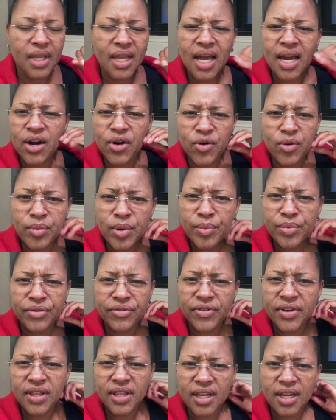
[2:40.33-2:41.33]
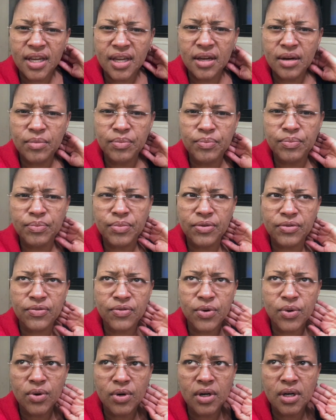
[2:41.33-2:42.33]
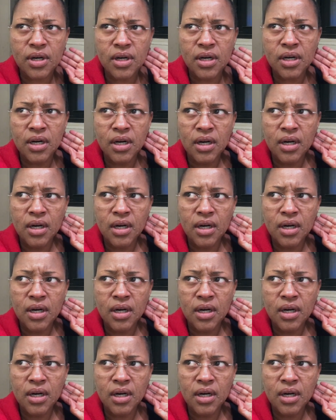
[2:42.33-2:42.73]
I don't remember feeling it before,